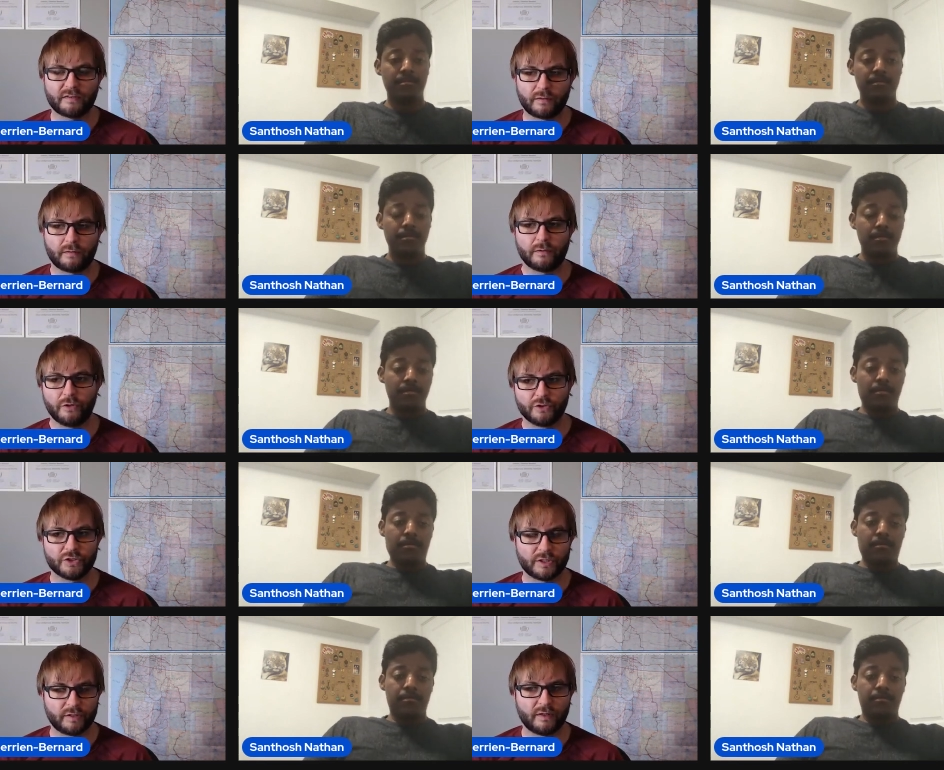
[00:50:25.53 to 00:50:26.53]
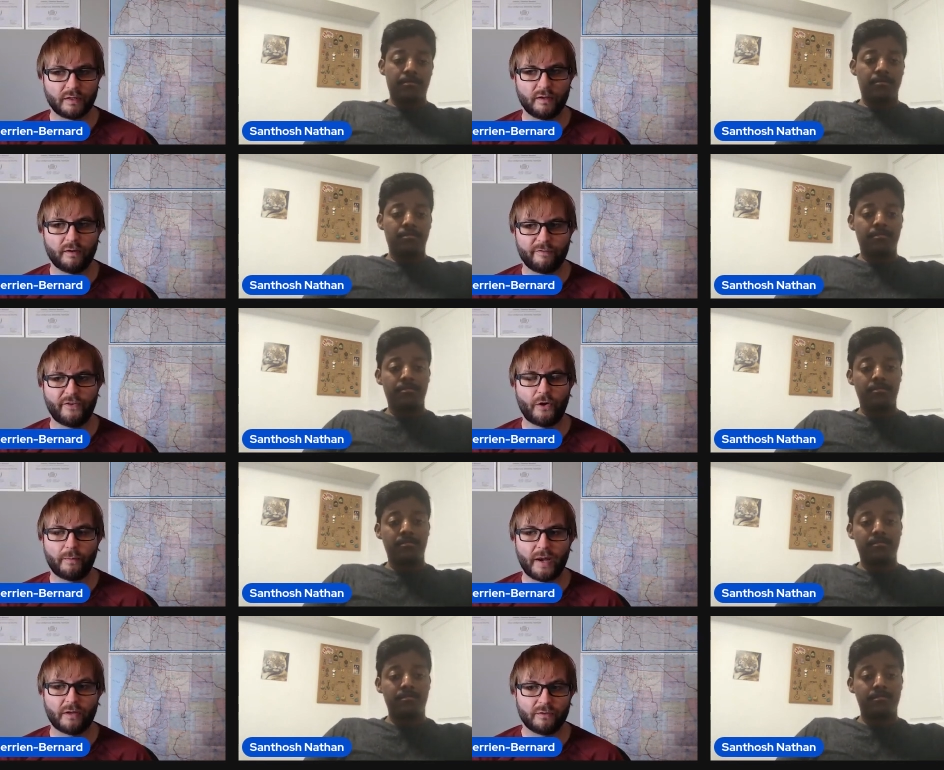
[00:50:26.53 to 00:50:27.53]
Speaker 1: So usually you need a, a,
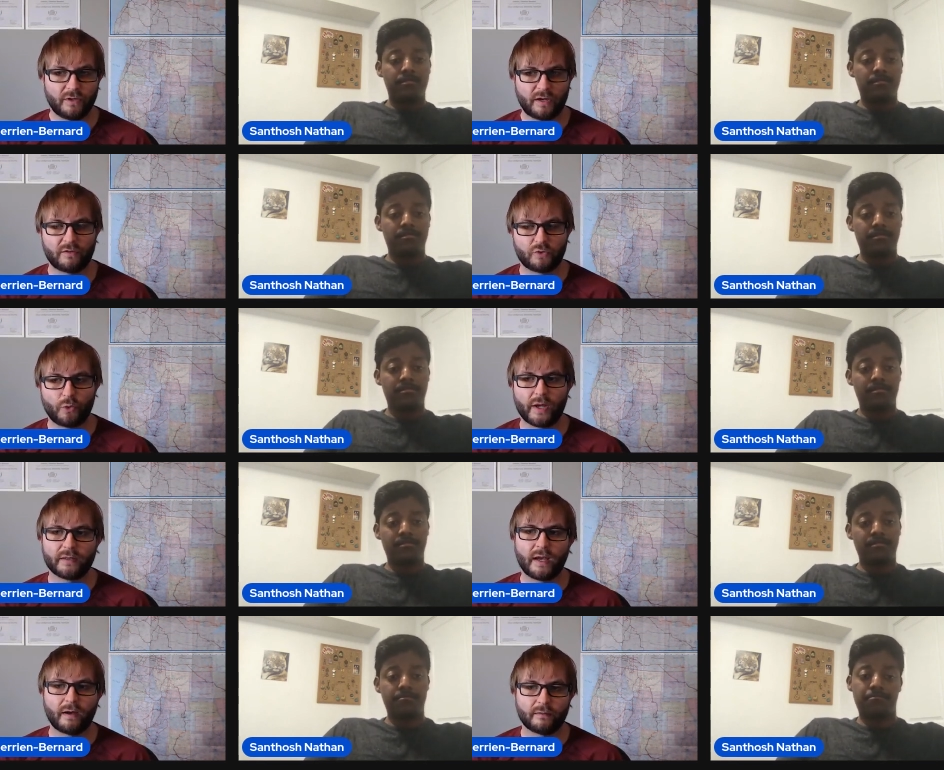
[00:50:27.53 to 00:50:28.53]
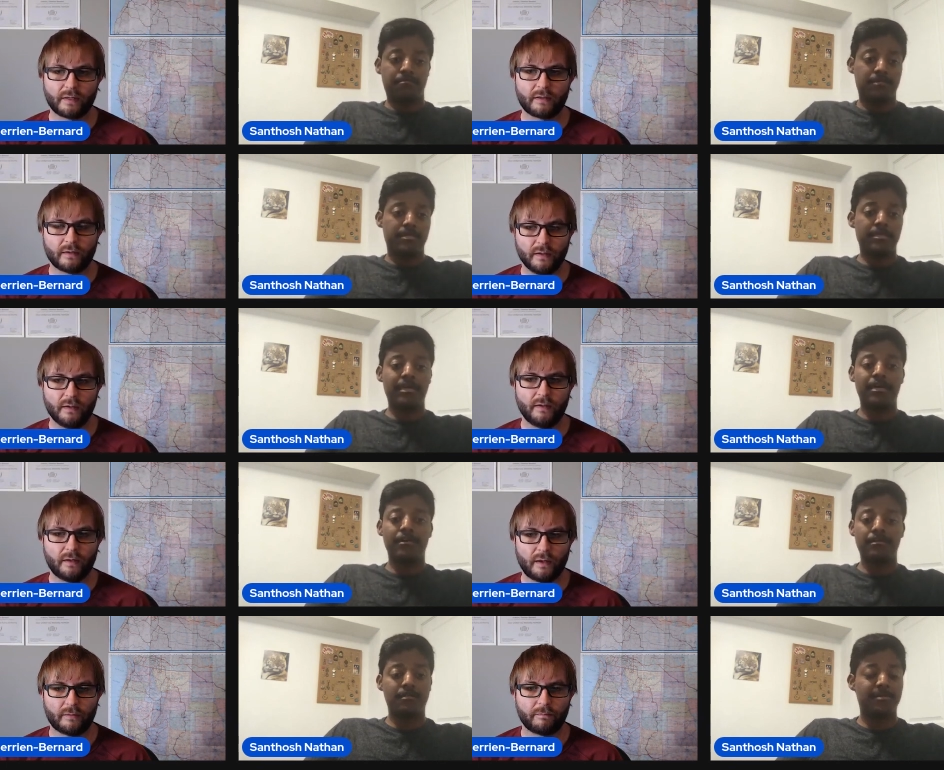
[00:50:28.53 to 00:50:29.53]
fair amount to kind of drill down and
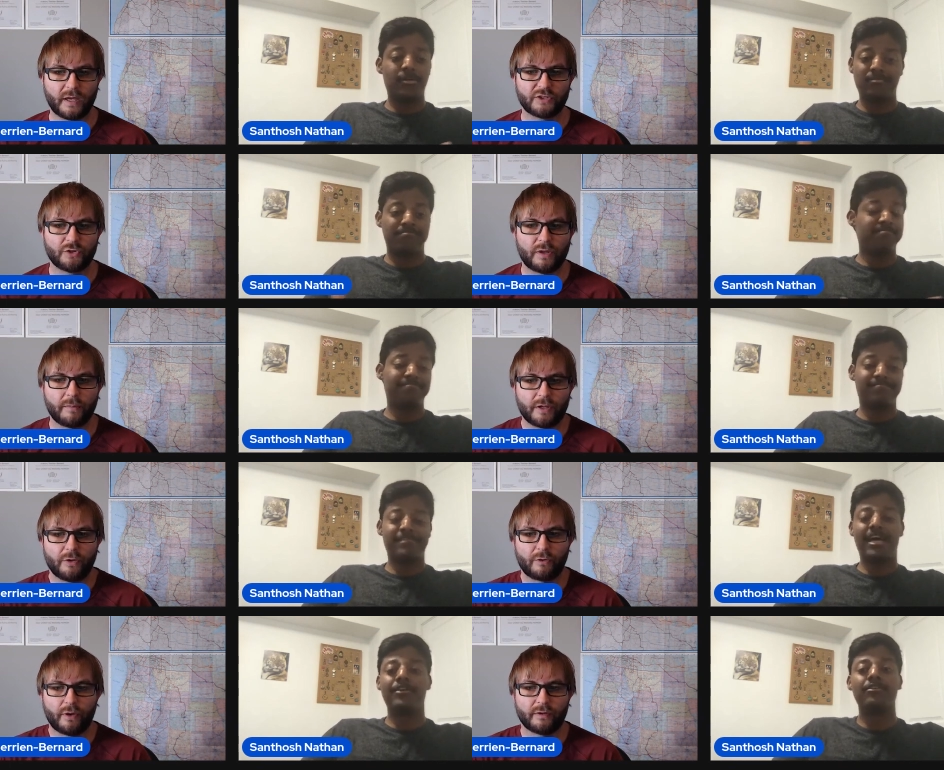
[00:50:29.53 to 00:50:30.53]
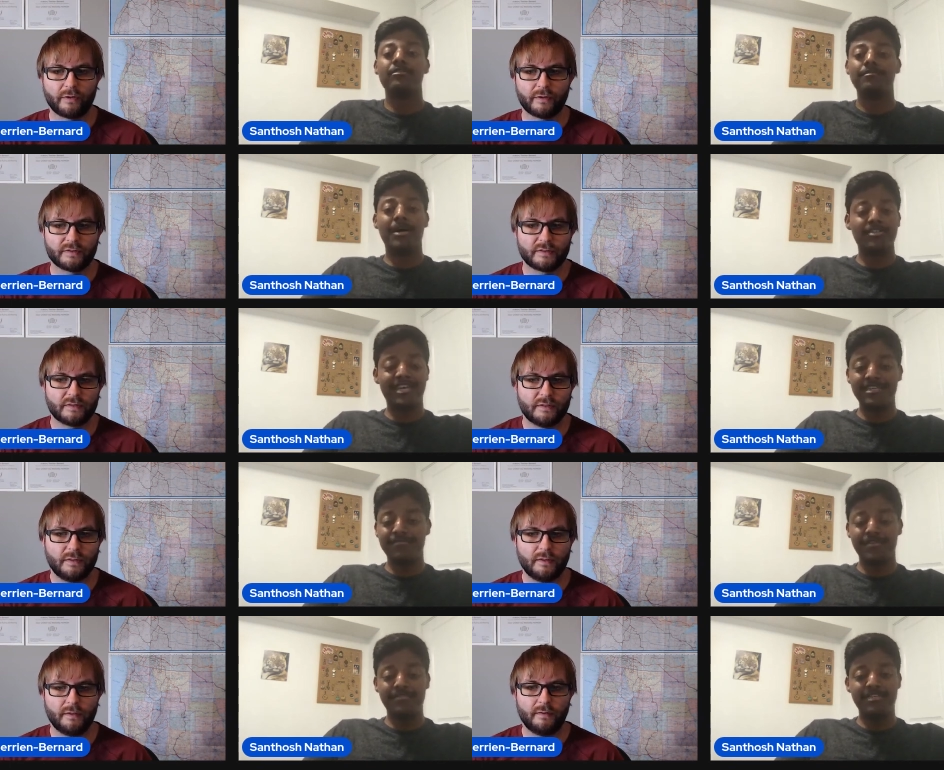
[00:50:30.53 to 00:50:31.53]
yeah, about, make sure they meet you for. About
Speaker 2: ten
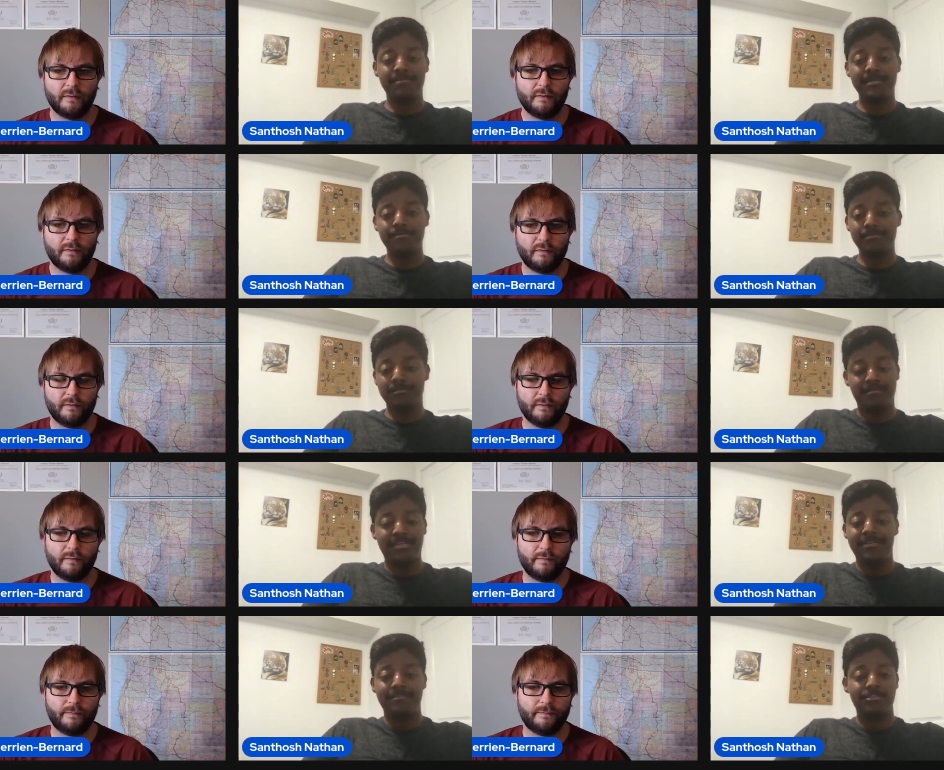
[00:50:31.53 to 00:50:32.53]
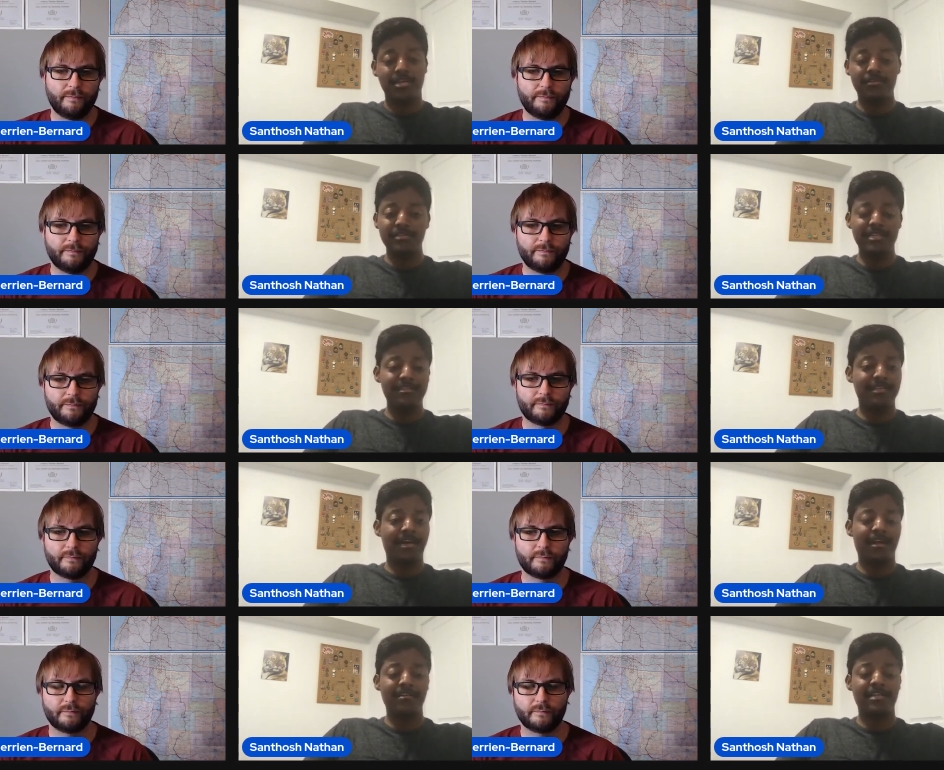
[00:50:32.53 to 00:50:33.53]
to fifteen people generally
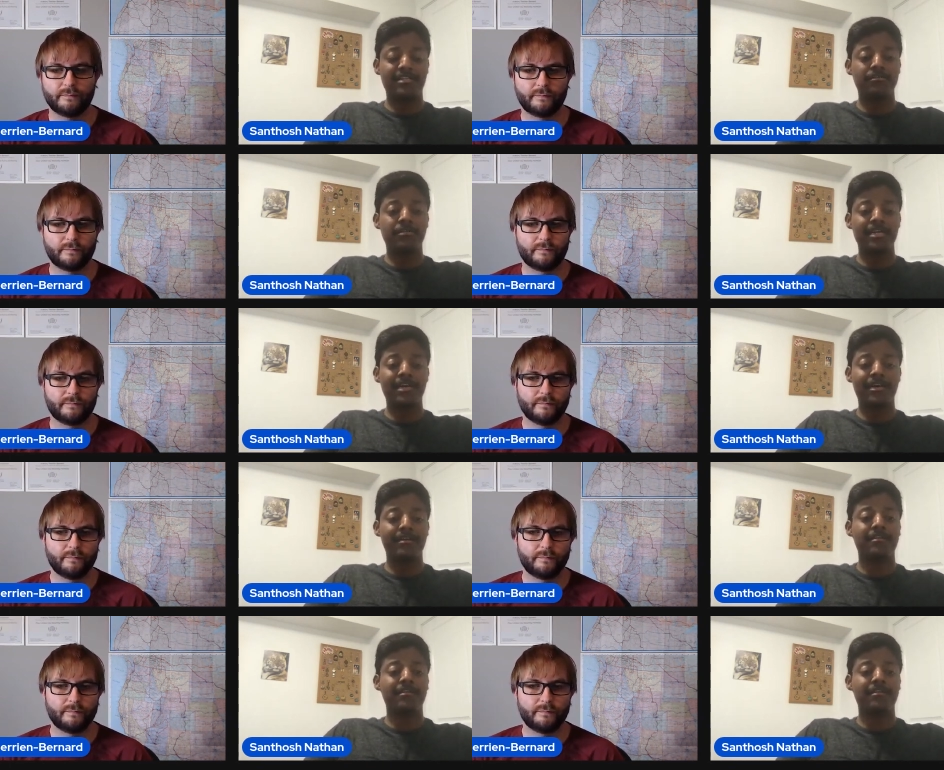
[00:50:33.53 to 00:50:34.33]
that I like to look at.